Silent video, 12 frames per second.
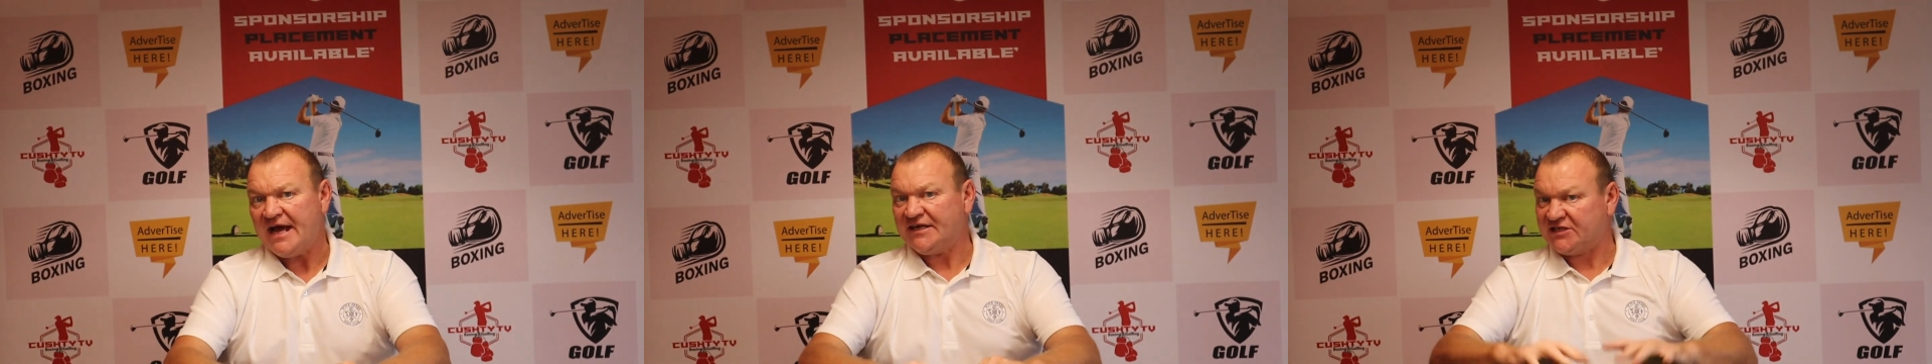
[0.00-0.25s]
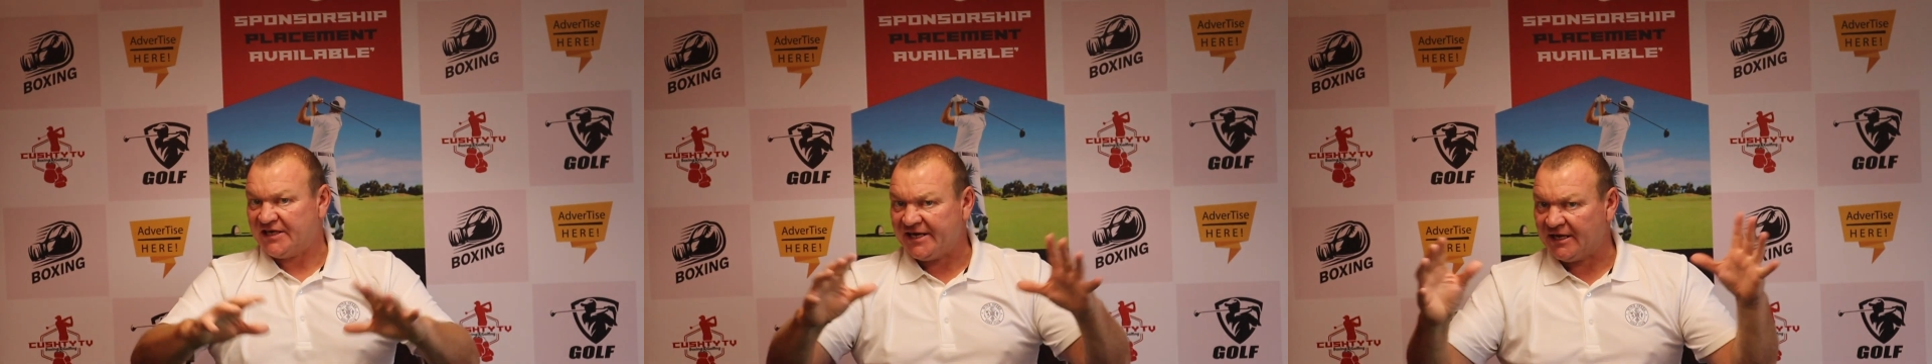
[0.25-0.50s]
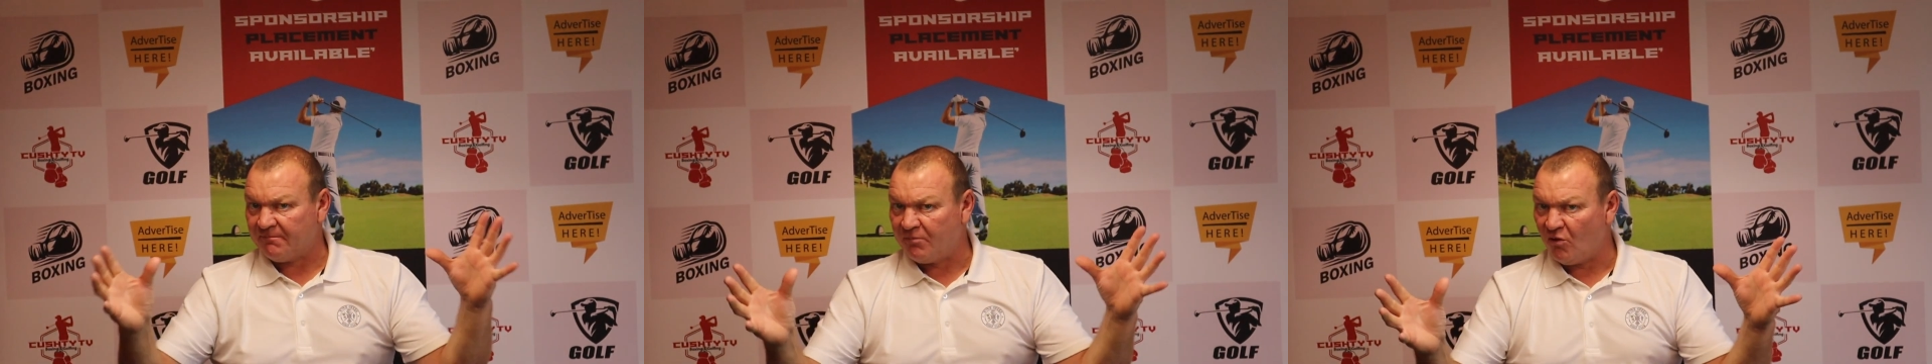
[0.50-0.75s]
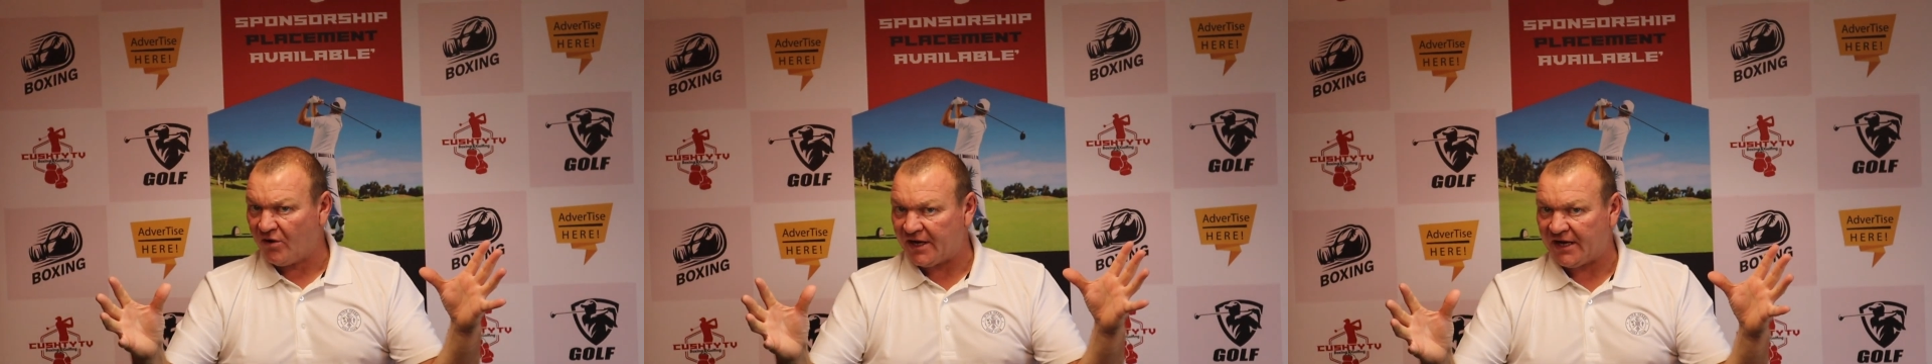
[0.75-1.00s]
As a little
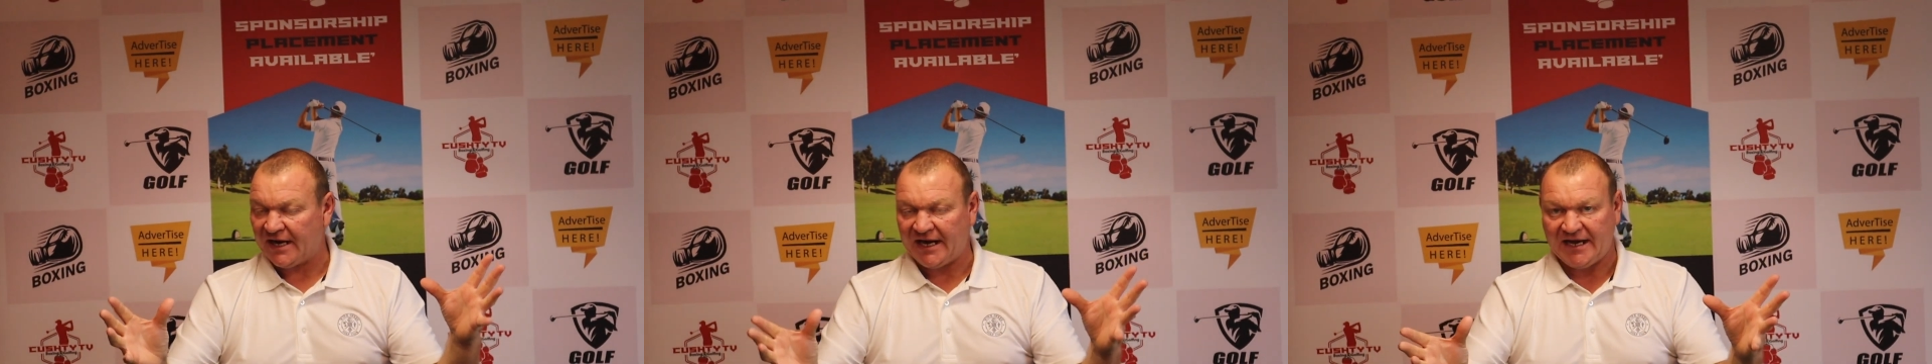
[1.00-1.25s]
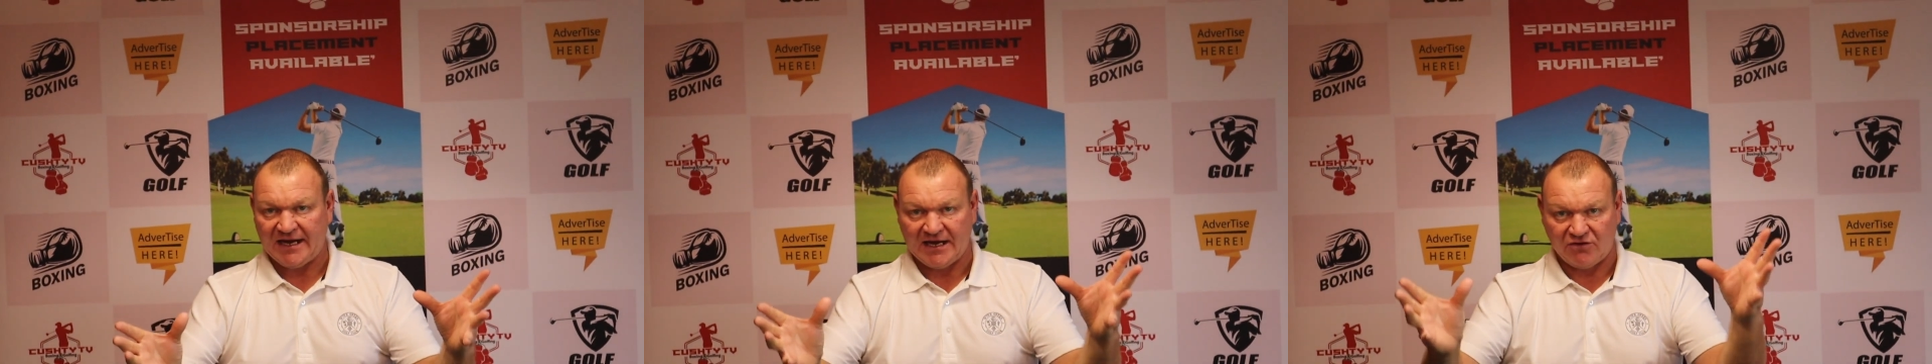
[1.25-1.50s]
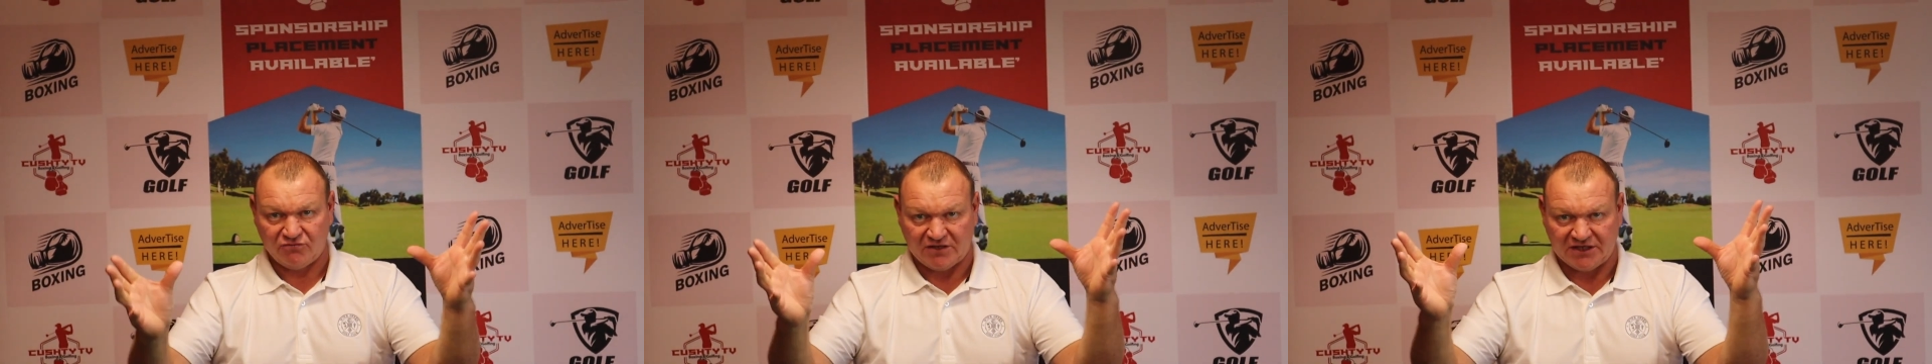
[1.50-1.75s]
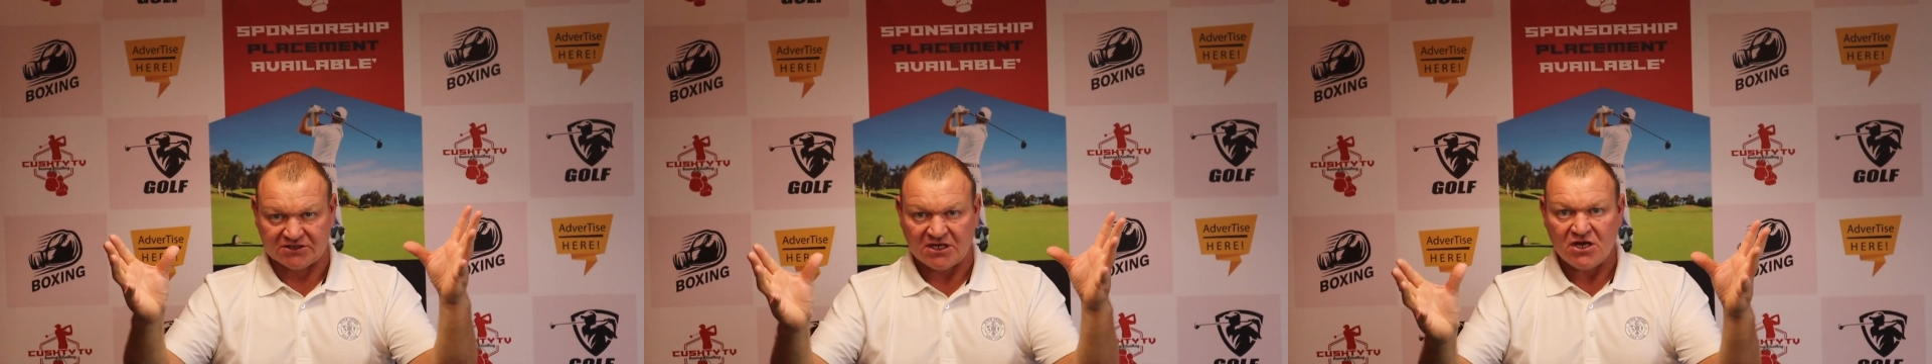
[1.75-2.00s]
boy, he held
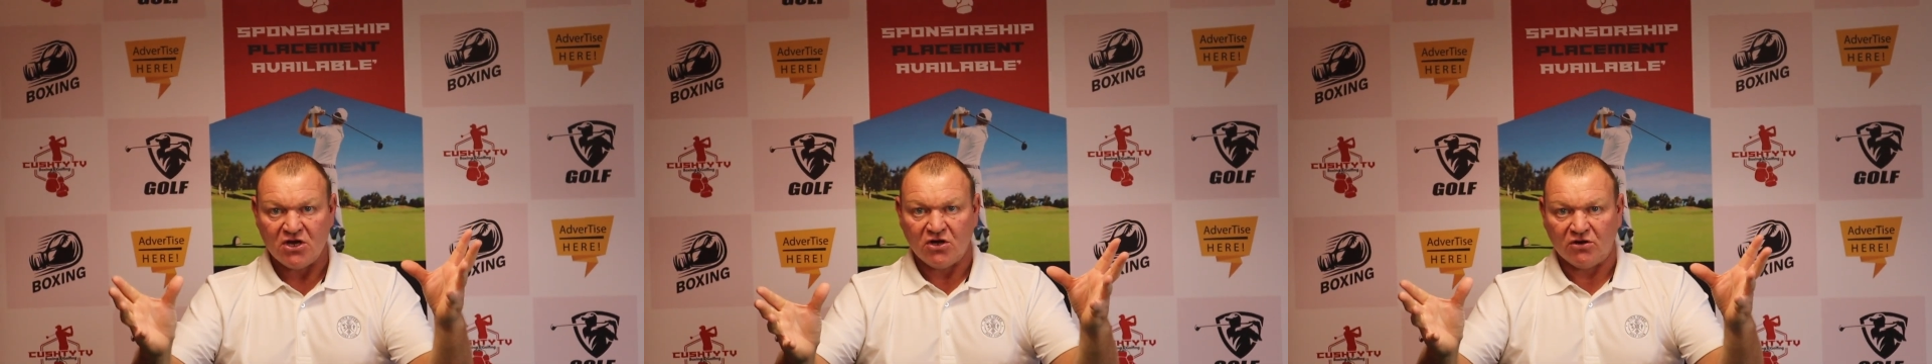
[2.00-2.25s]
this